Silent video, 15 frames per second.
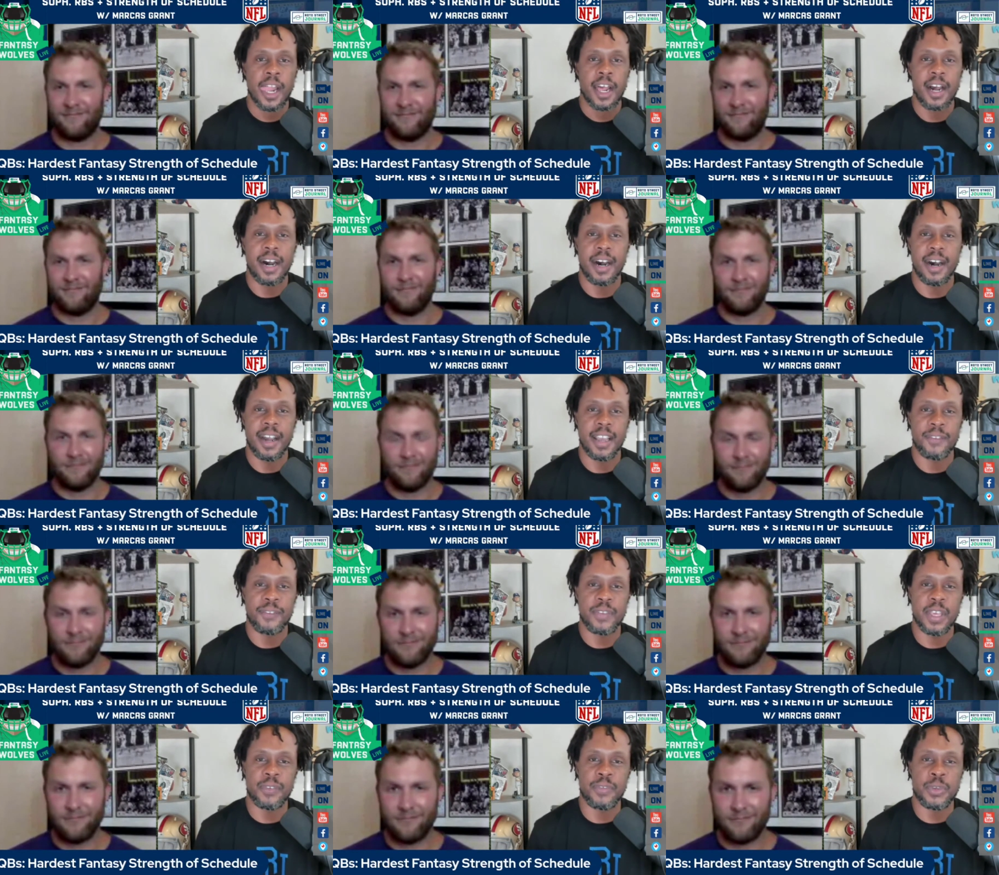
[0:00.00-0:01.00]

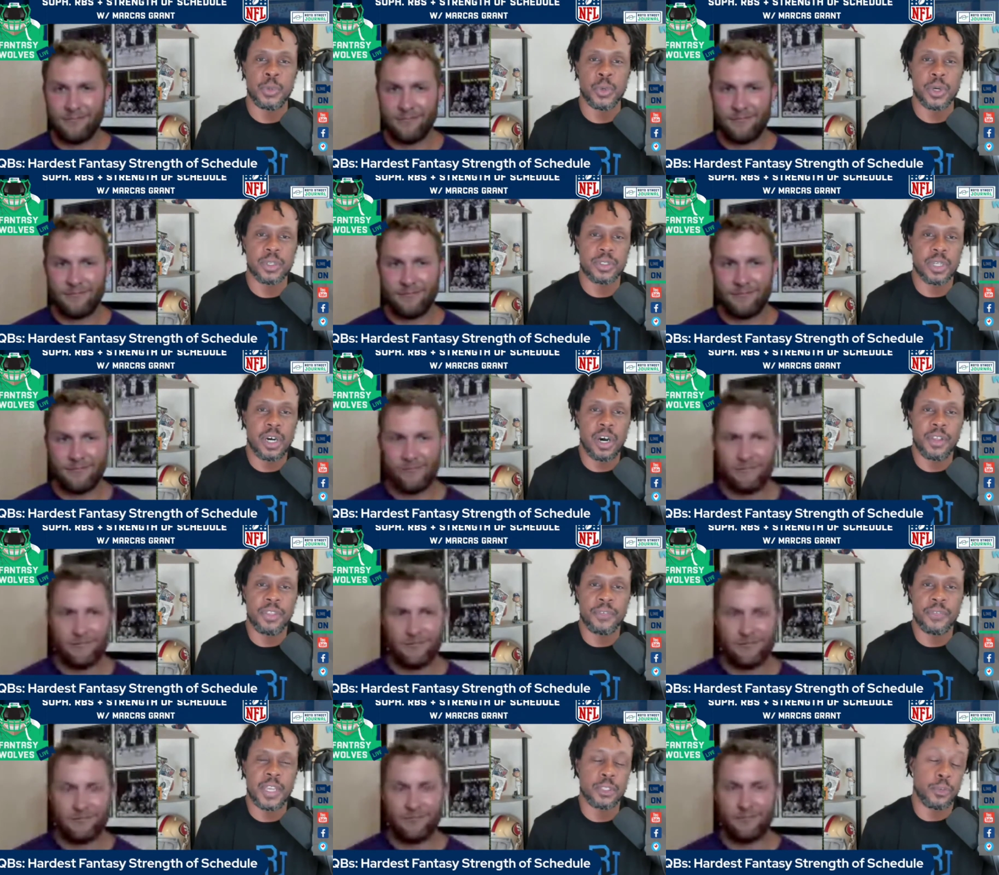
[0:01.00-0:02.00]
Speaker 1: on
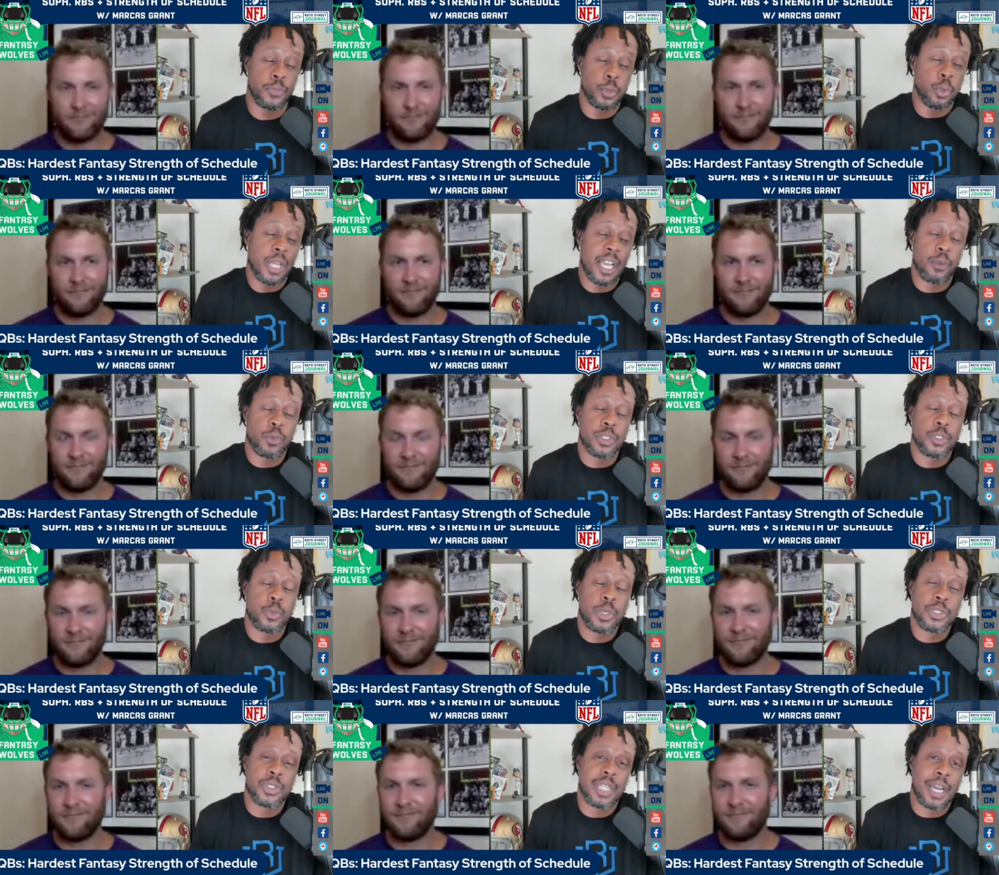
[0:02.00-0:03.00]
the fence or if you like Russell
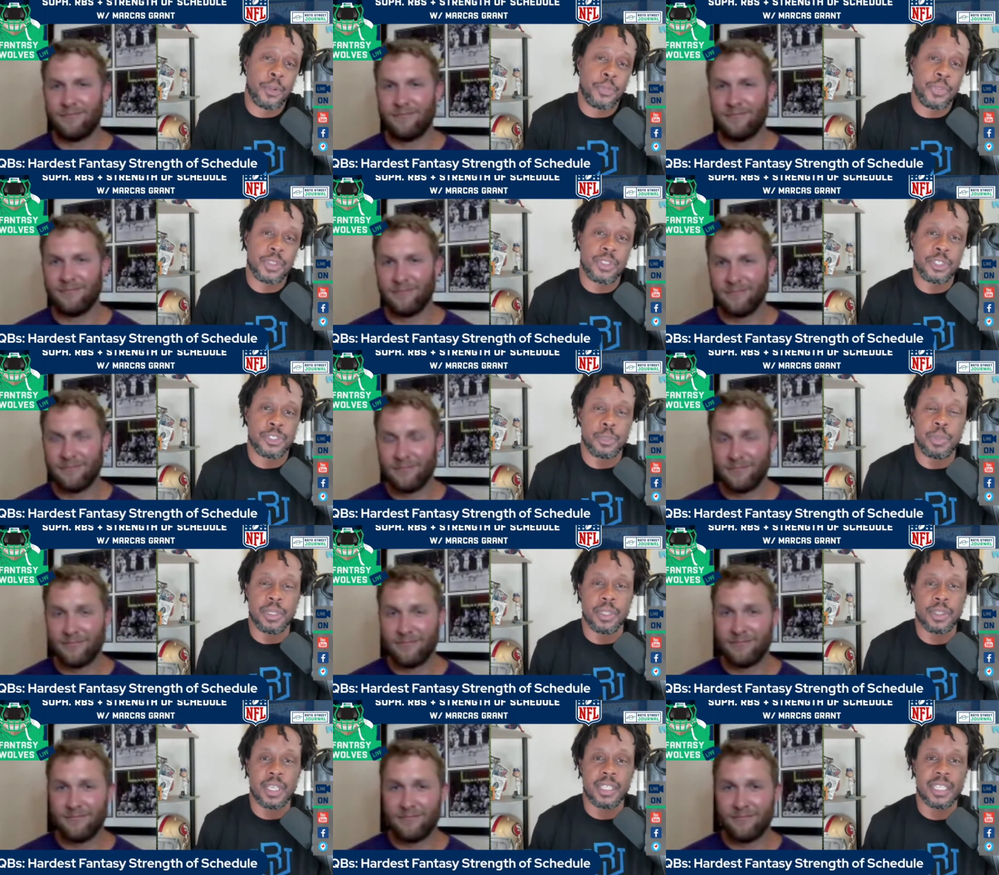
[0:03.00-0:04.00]
Wilson, I don't think this should be
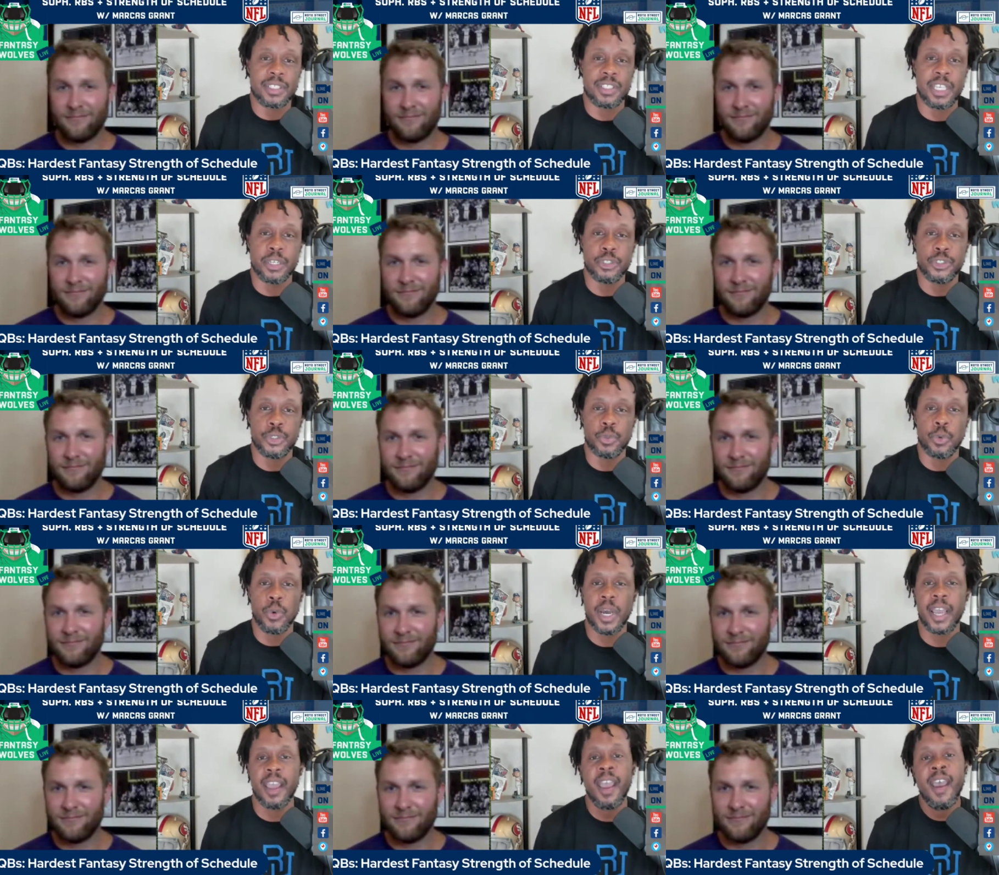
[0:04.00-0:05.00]
the thing that scares you
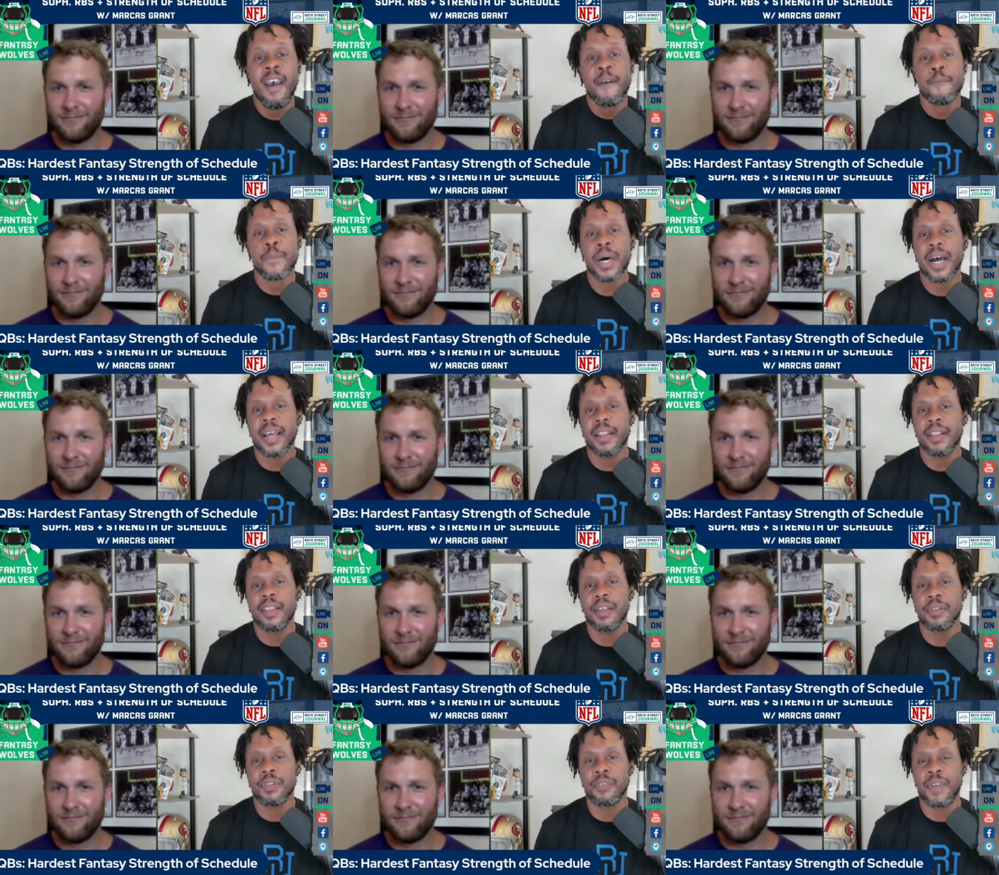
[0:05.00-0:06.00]
away. But,
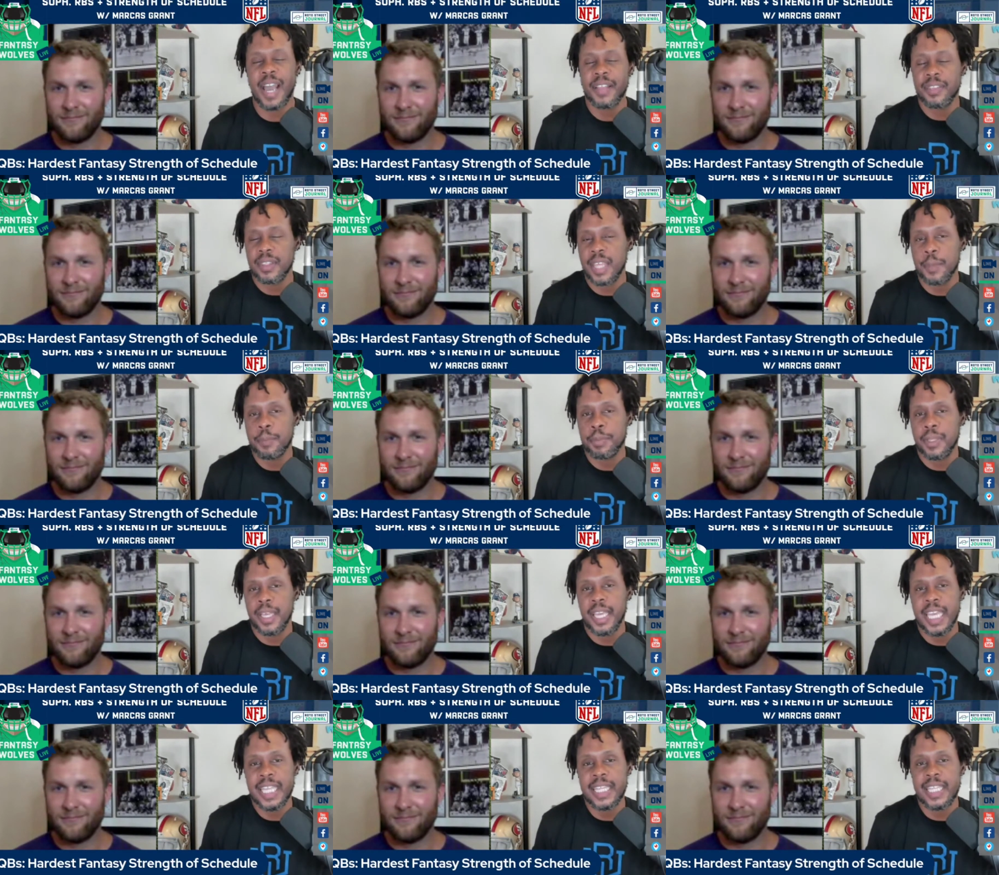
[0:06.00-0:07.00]
the fact that they play
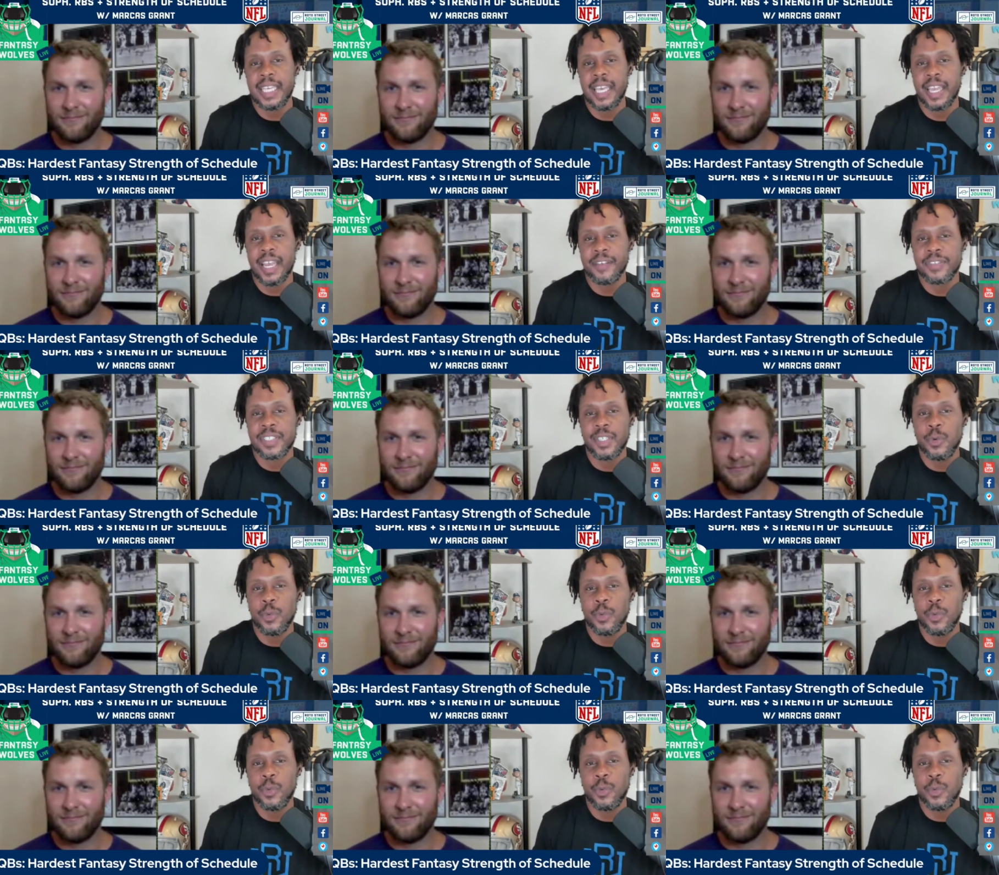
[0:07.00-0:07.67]
in the NFC